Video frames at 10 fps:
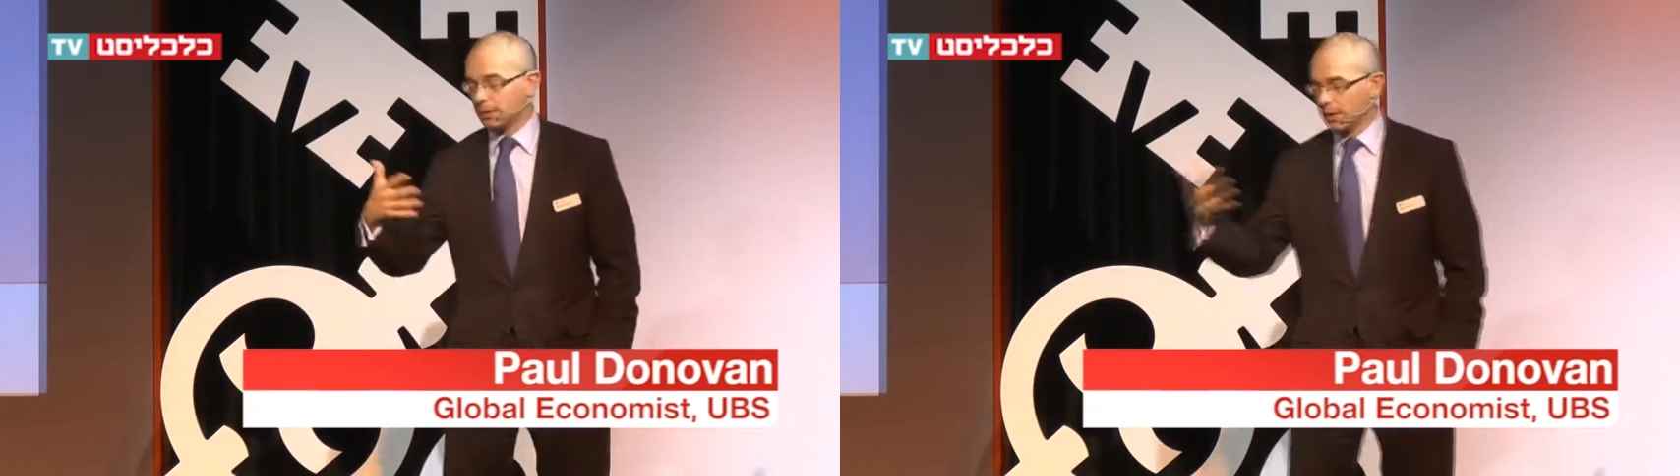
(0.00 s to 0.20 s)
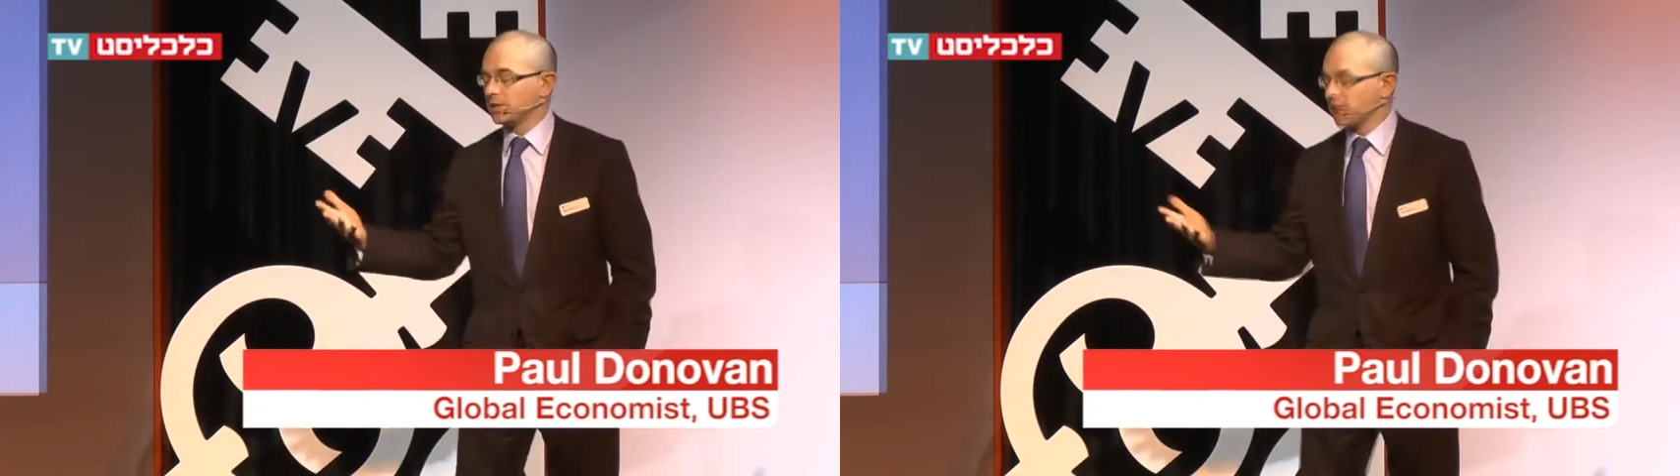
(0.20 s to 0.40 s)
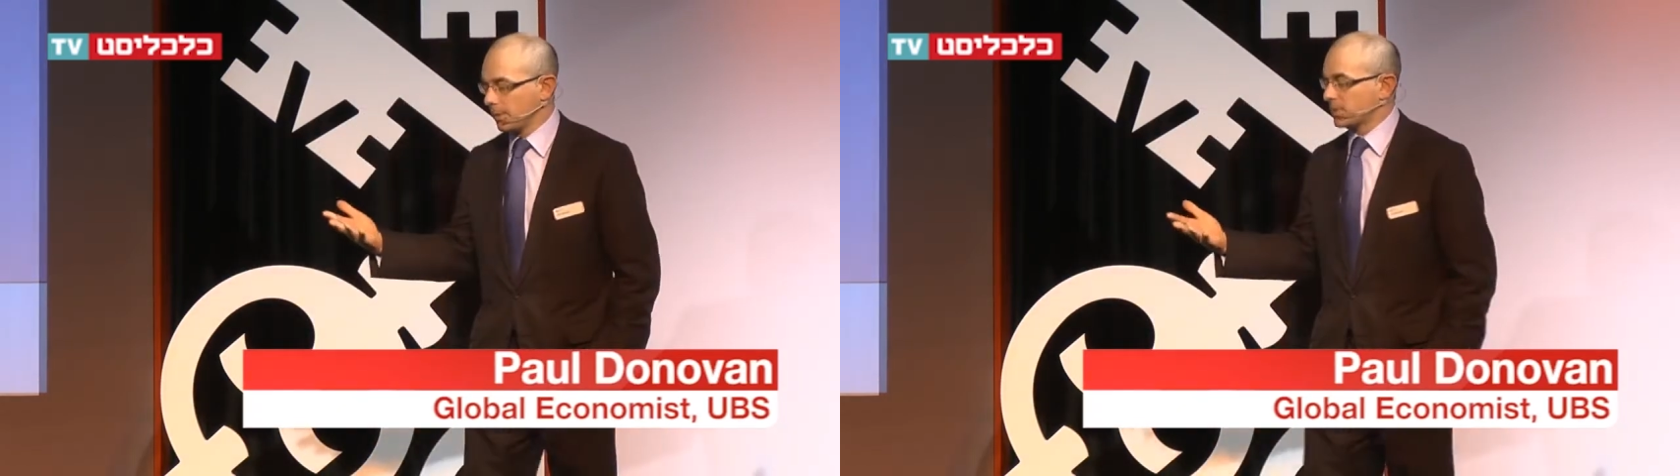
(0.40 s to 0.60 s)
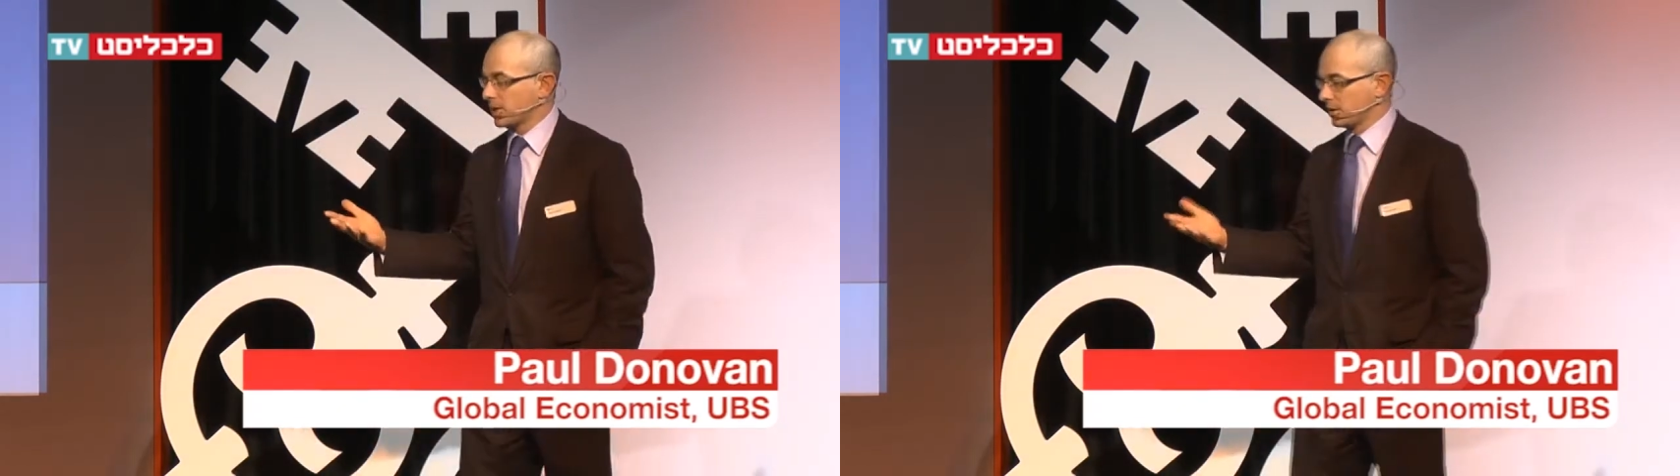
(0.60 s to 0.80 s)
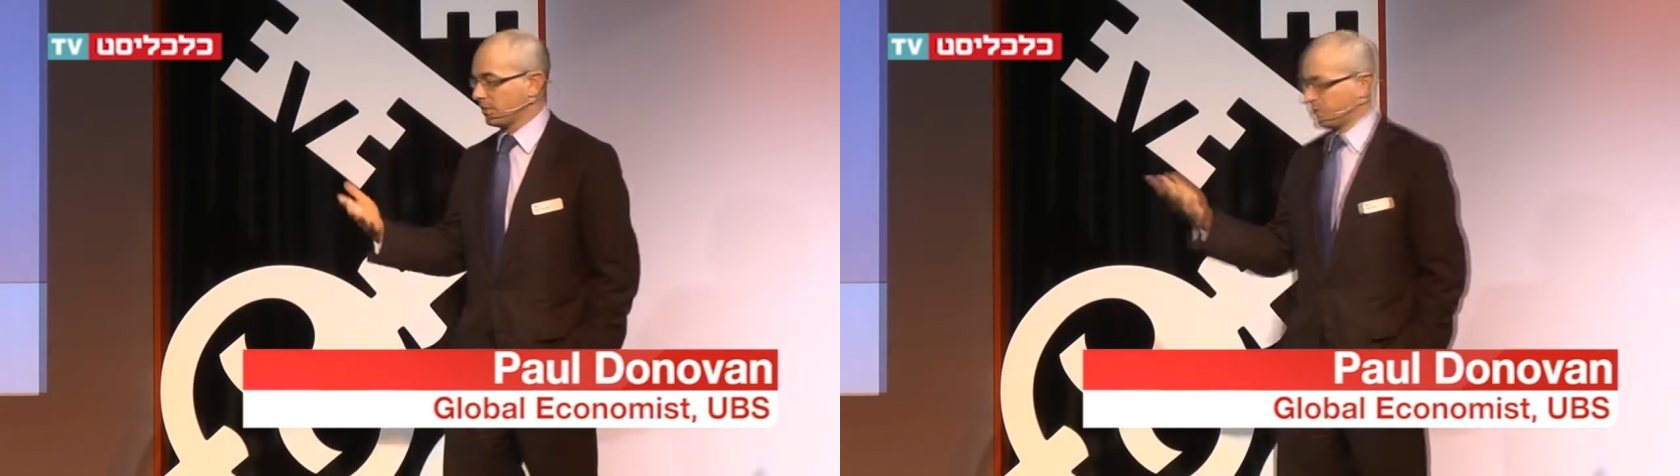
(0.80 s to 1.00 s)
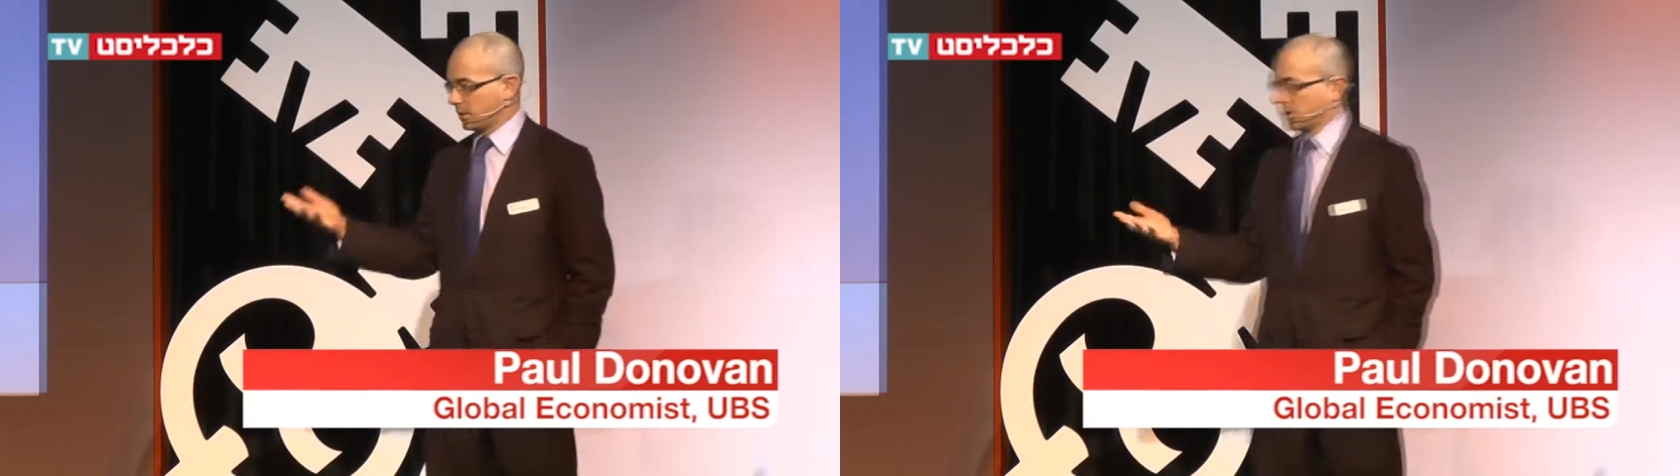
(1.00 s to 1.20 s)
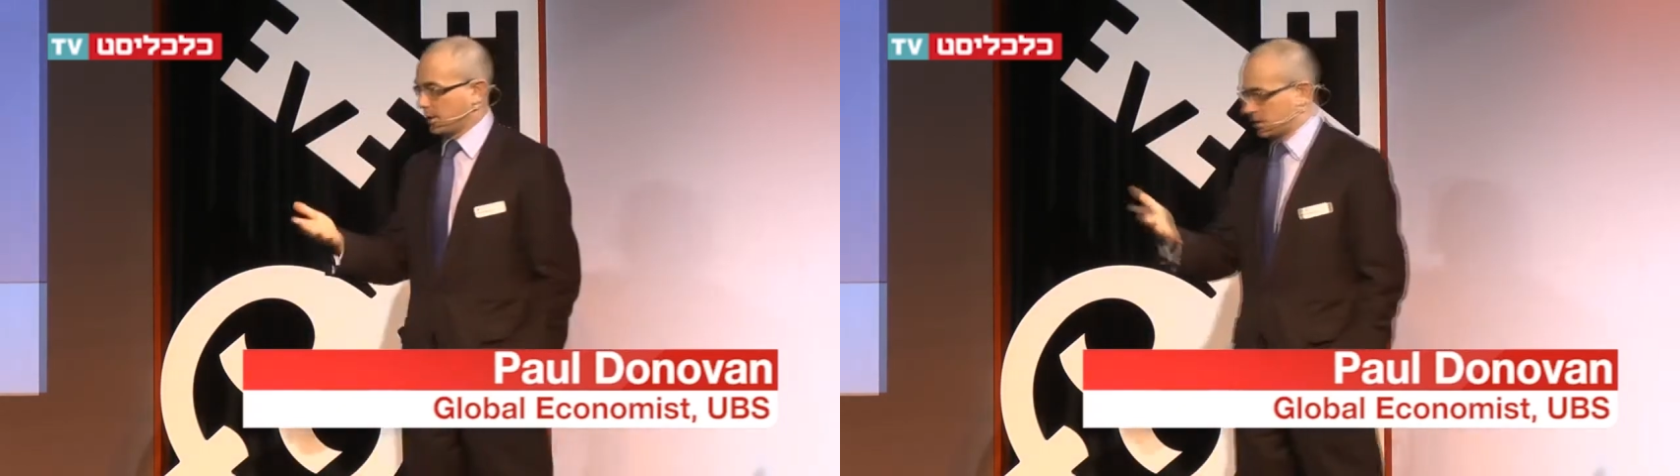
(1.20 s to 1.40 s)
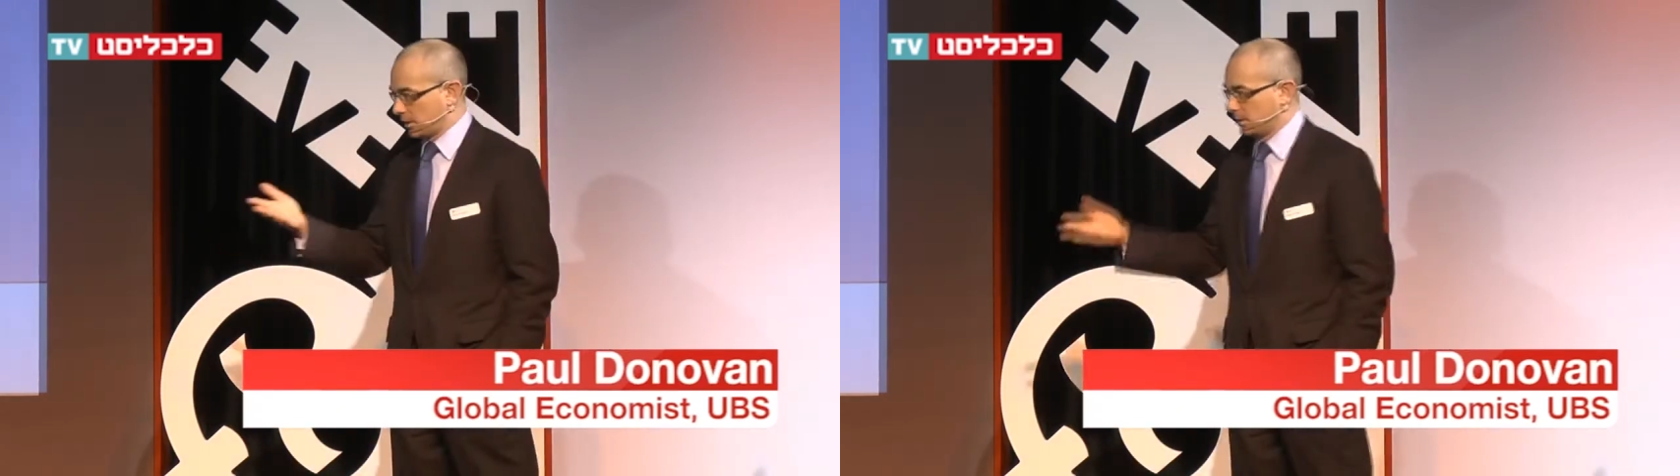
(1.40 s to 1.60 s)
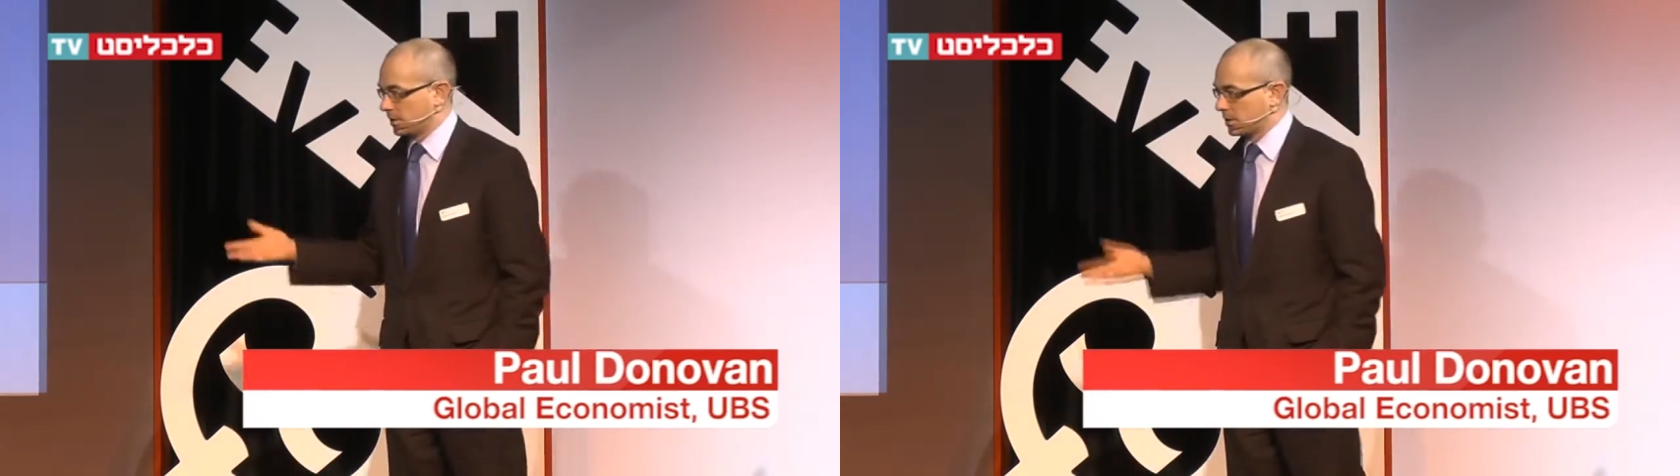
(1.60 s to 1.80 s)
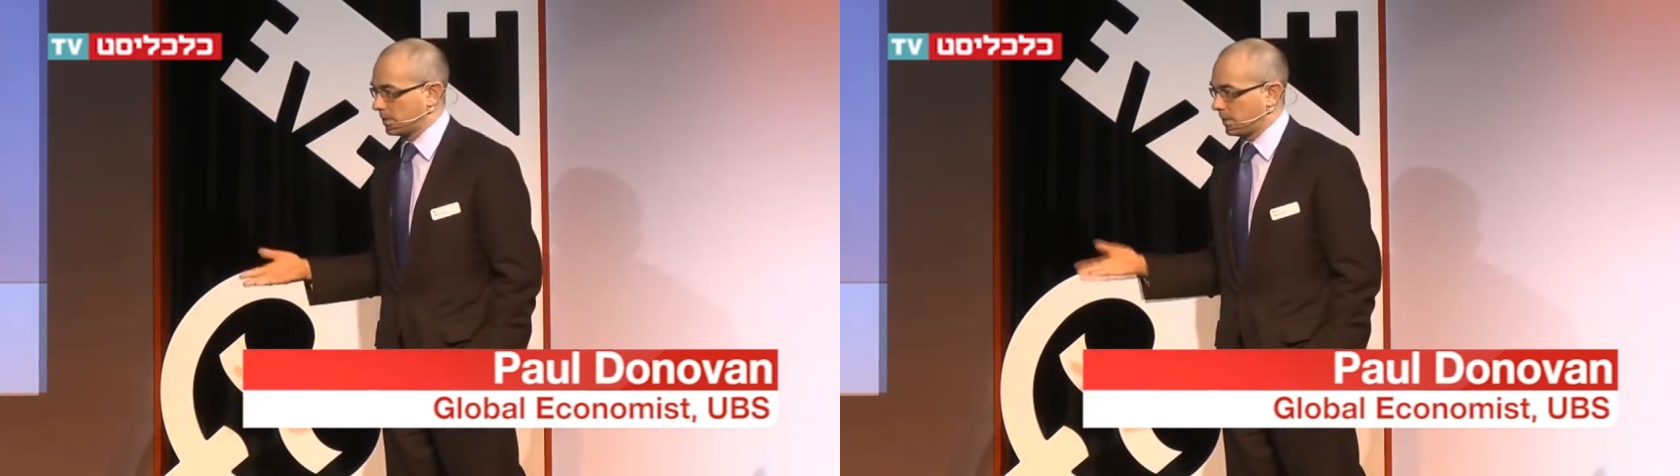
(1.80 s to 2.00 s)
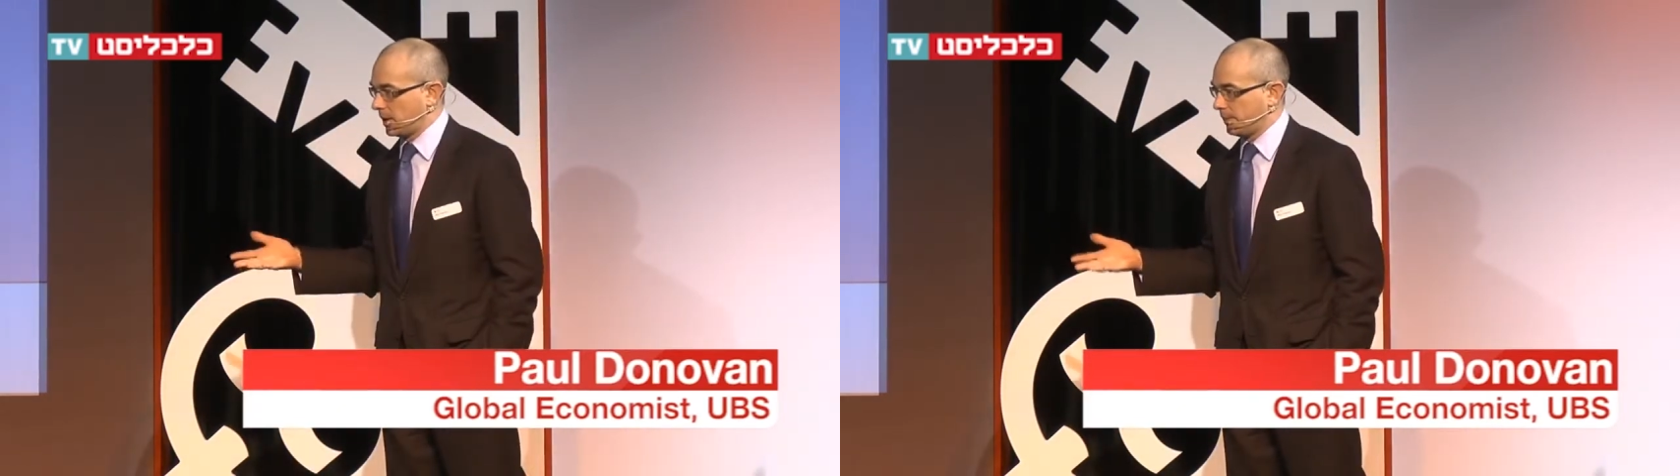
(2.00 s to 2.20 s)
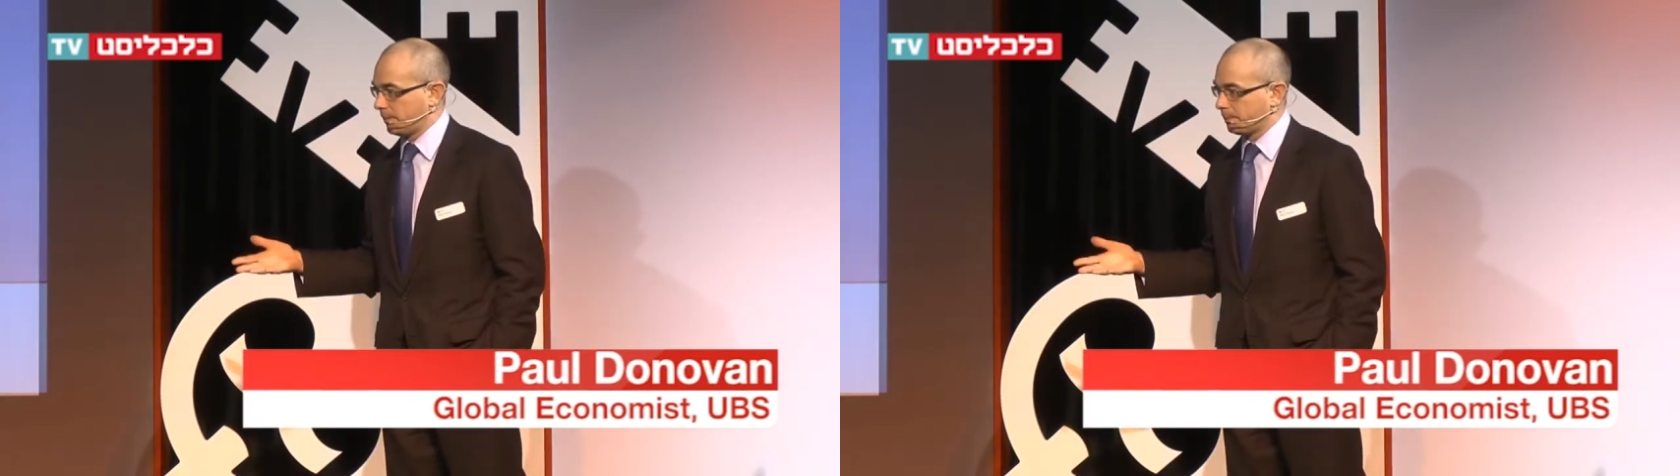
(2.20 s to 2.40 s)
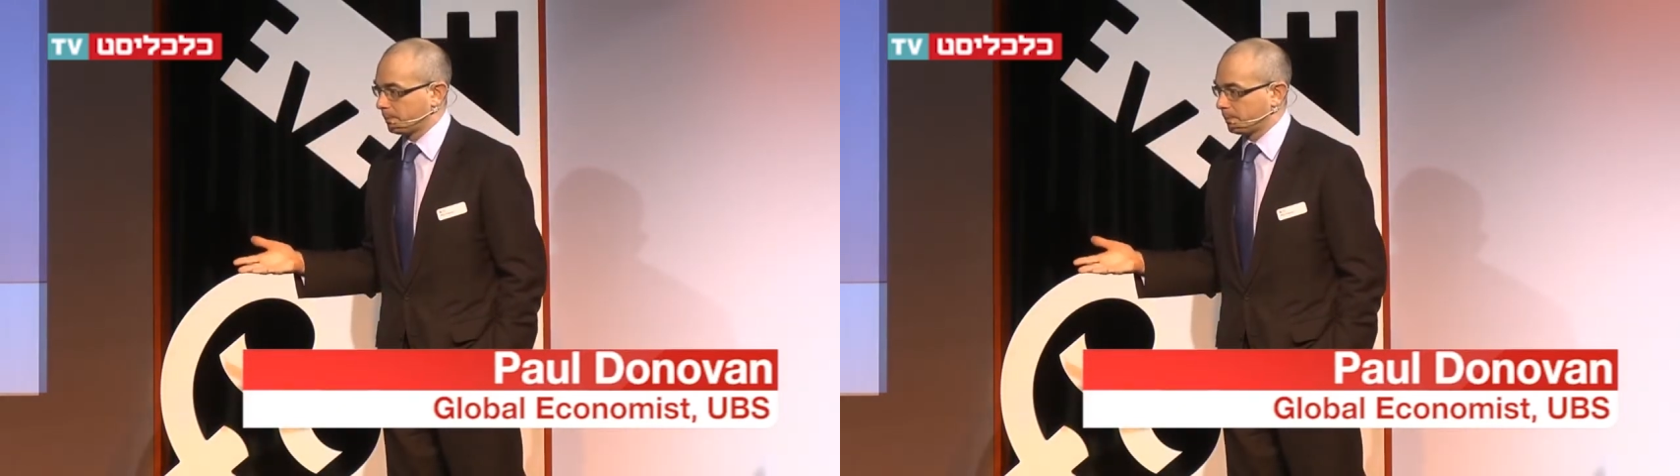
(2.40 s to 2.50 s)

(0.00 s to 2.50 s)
98% of the fertilizer goes into the plant.